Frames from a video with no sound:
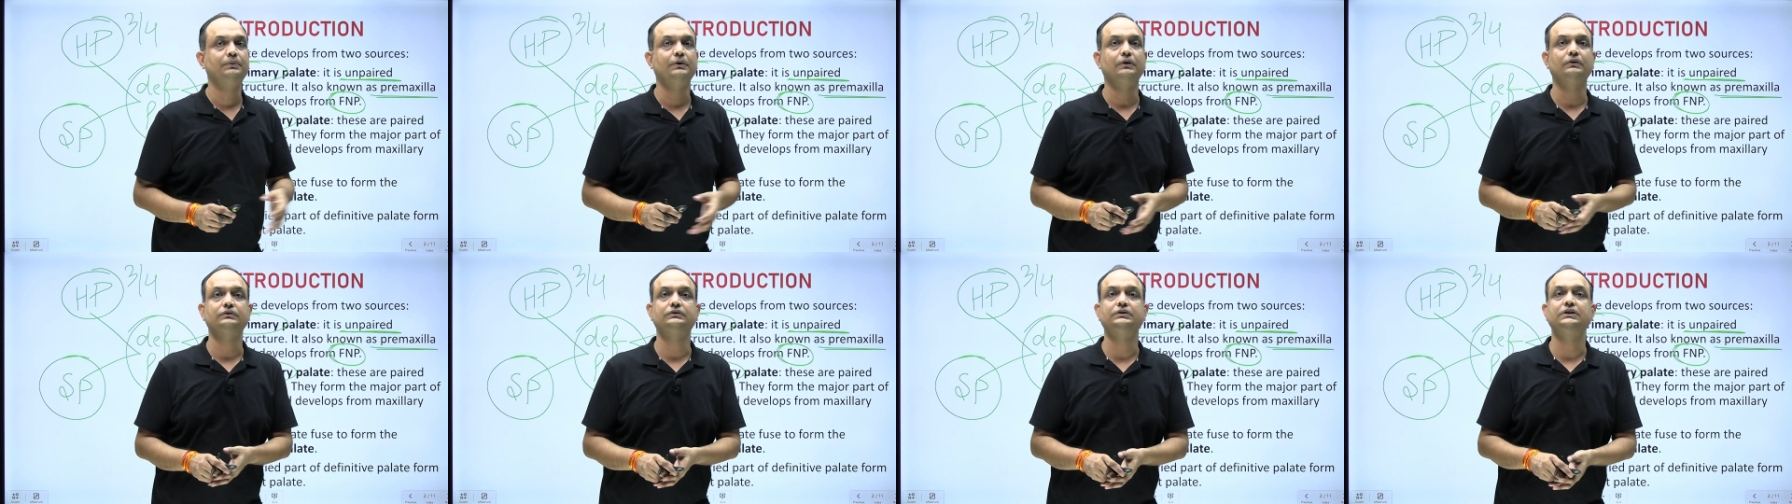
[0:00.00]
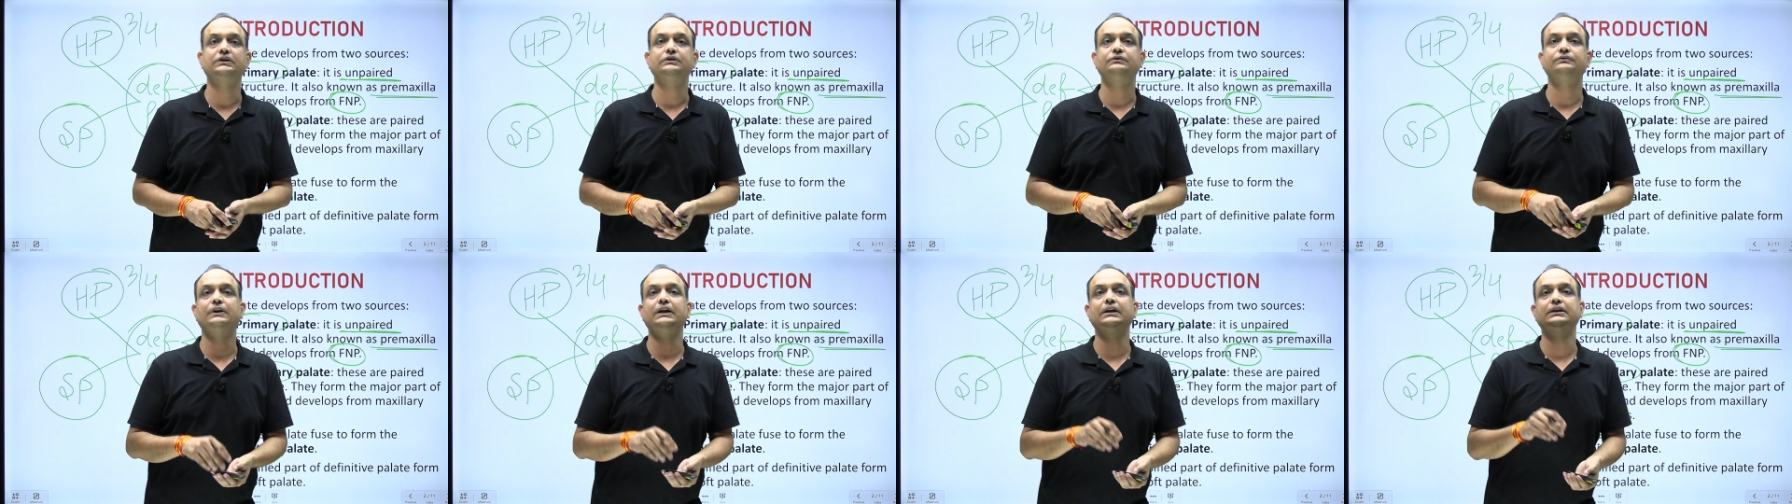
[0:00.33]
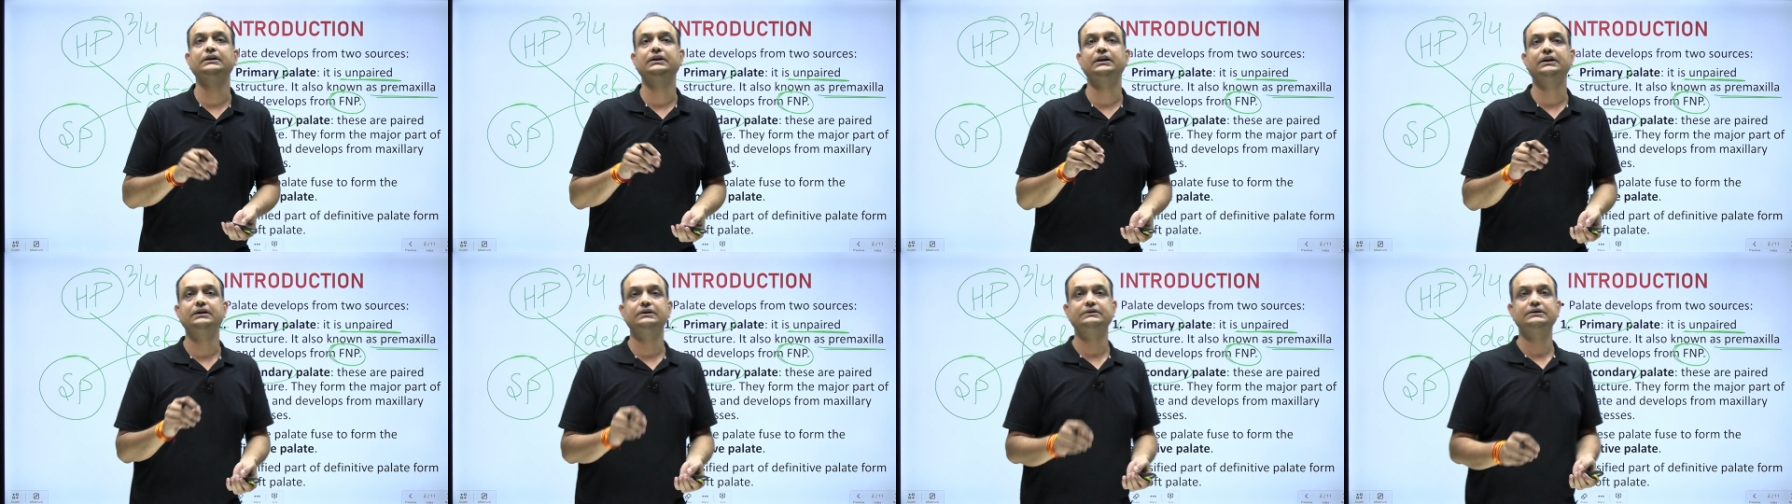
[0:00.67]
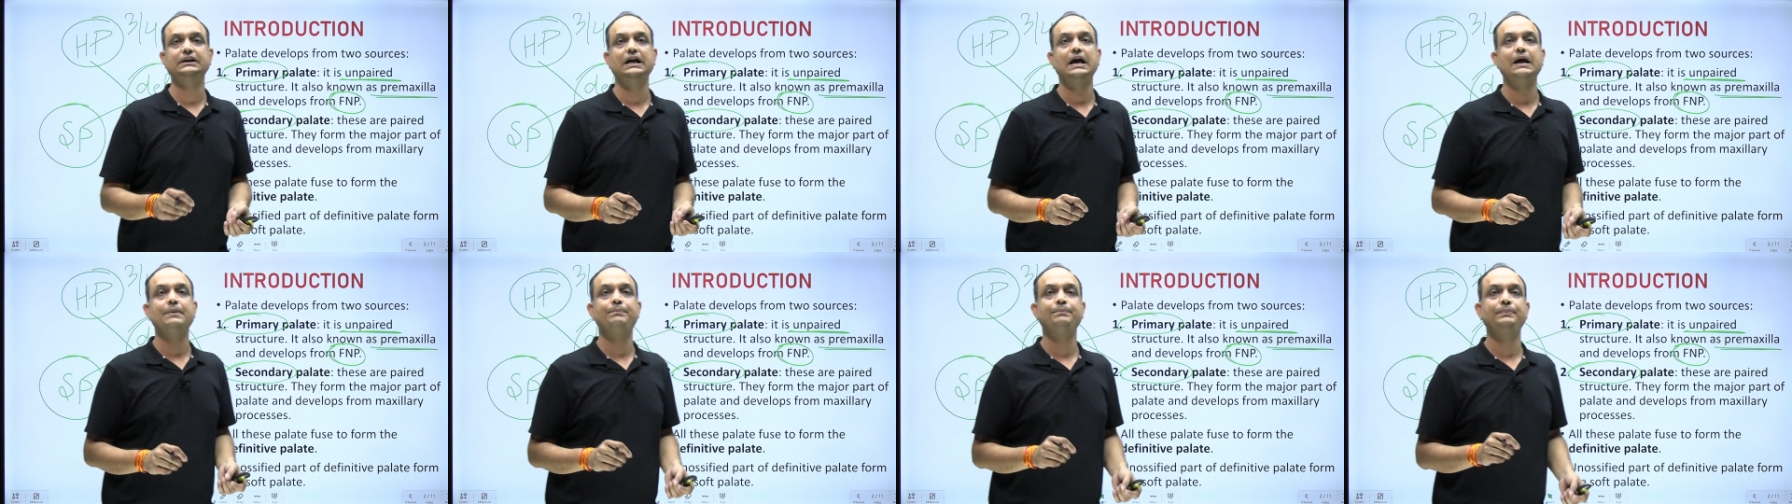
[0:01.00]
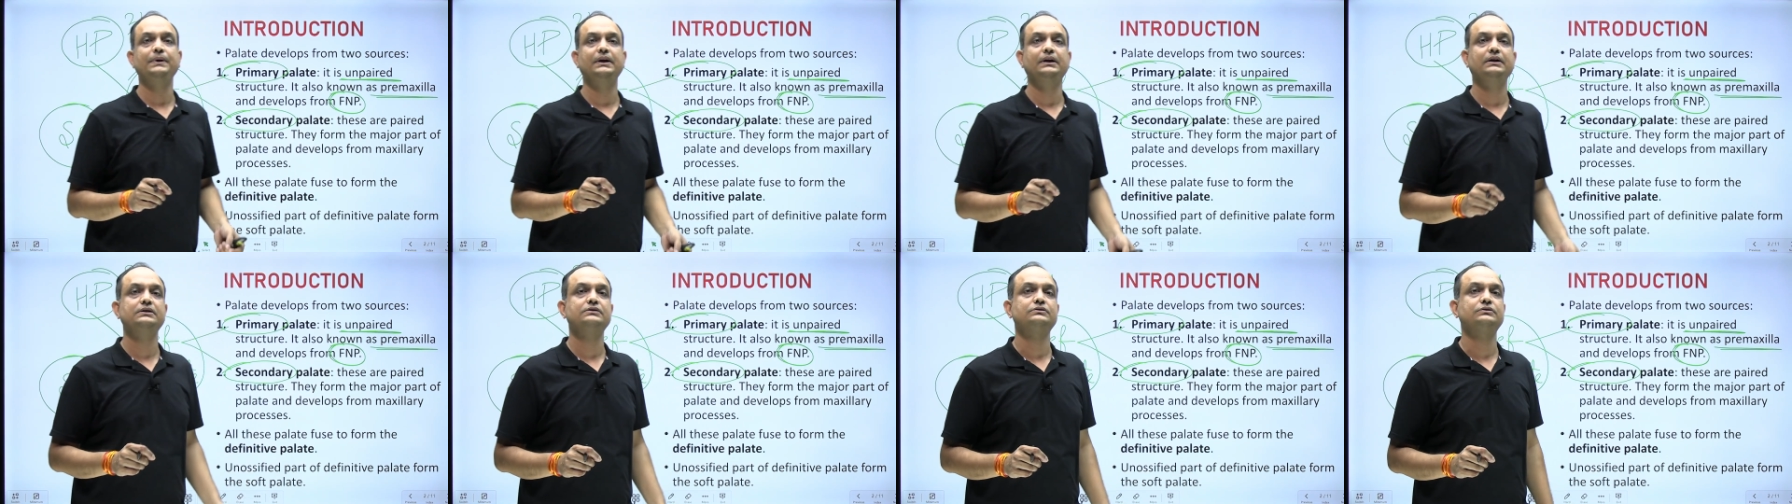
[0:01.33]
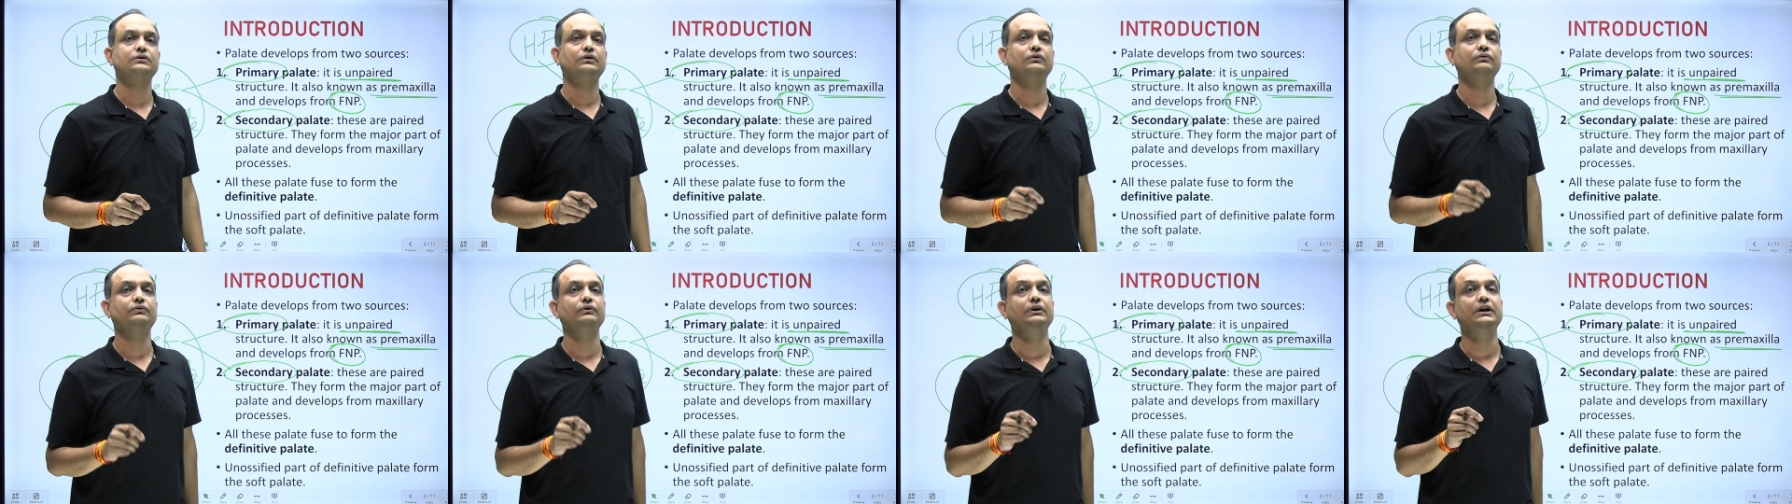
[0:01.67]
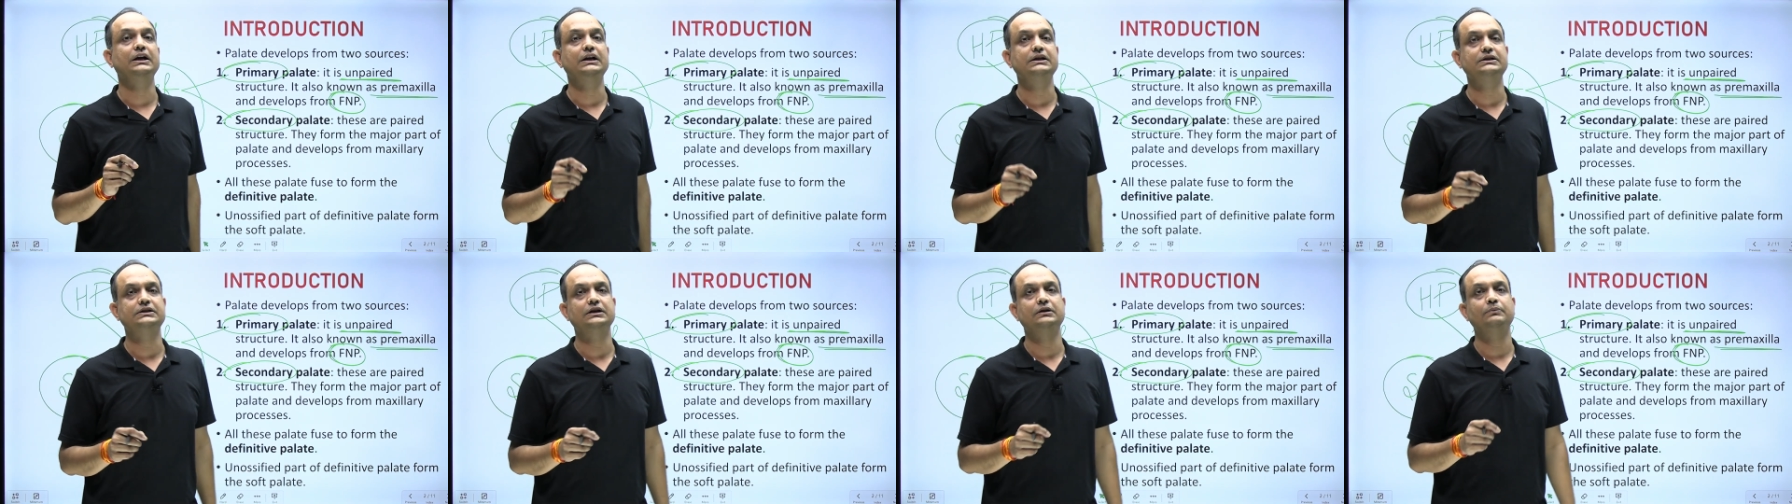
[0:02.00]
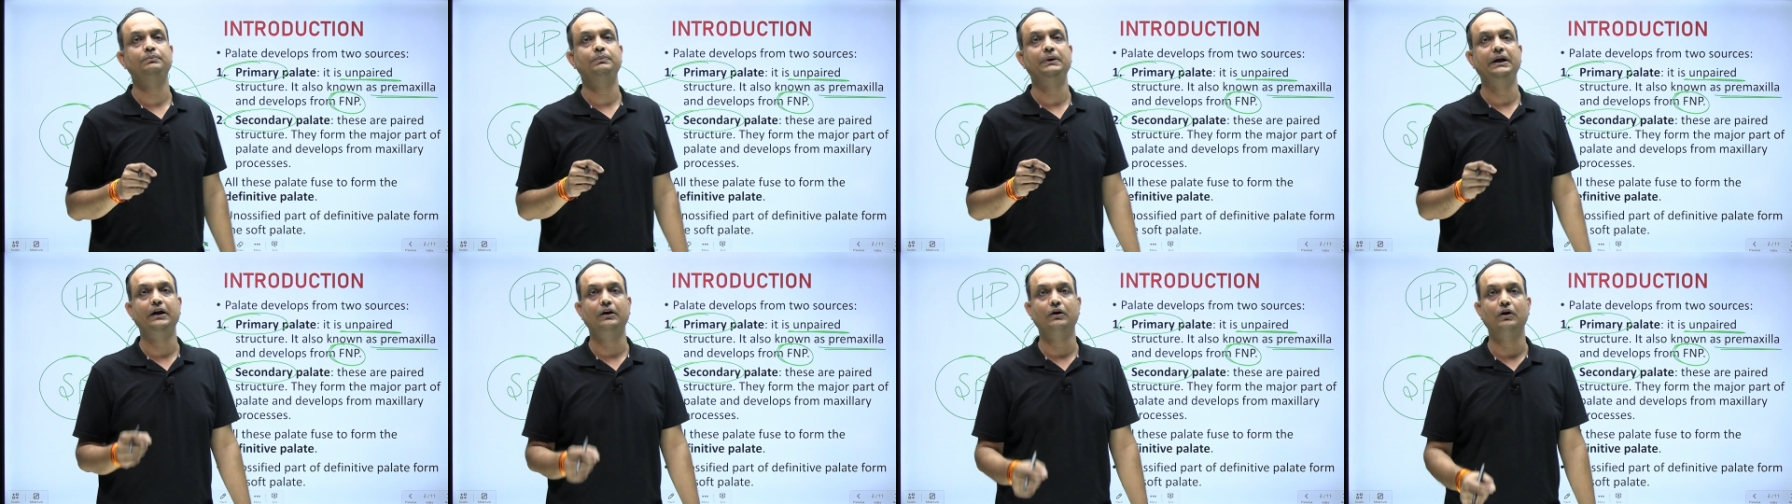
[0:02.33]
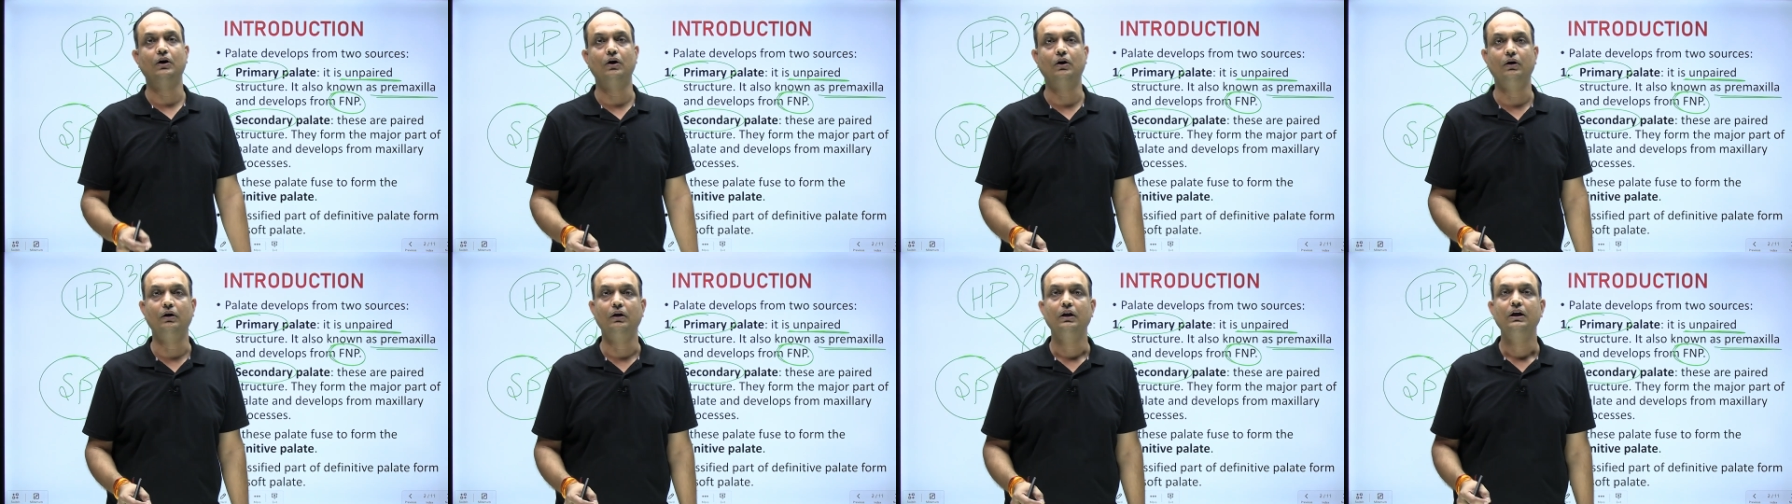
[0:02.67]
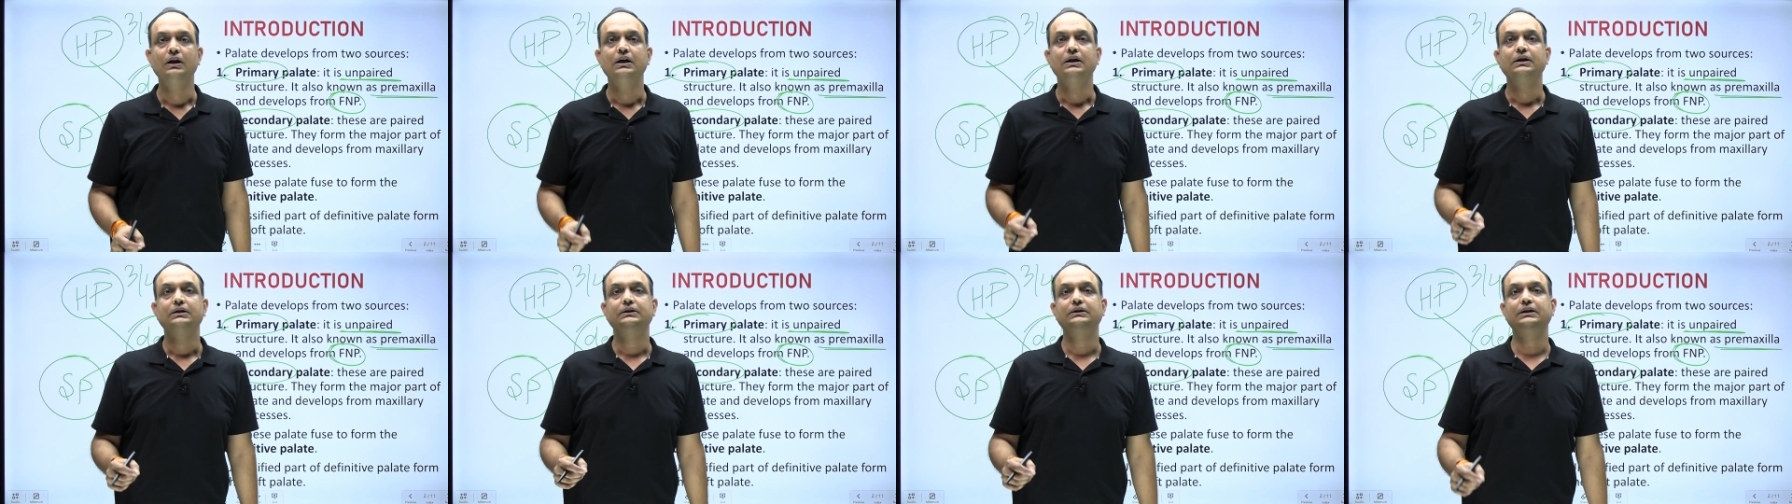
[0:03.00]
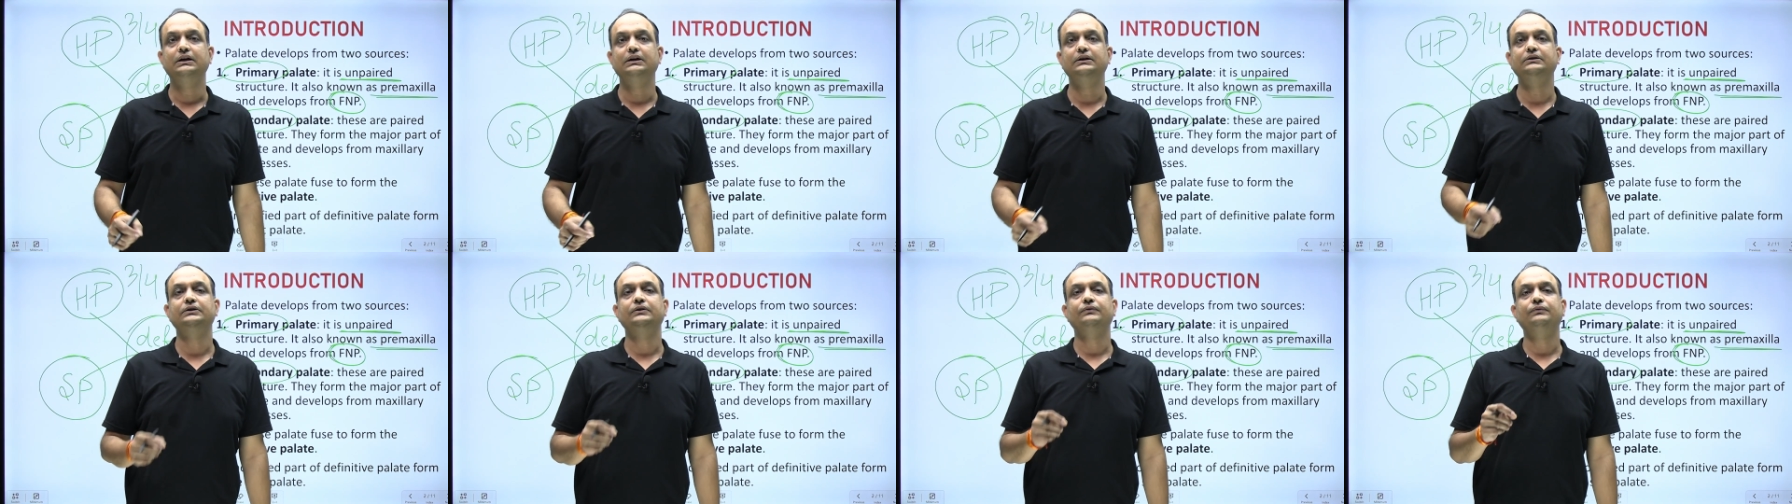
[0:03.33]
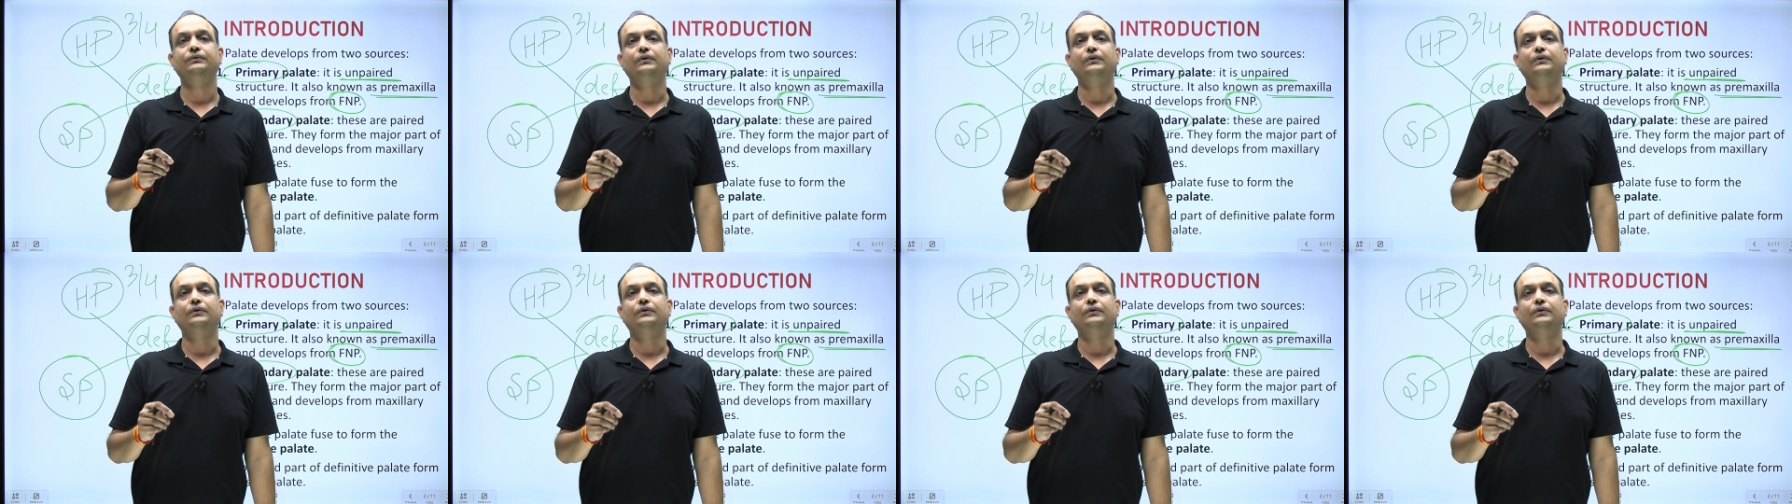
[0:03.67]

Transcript: process, when there is a appearance of nasal placard, there is a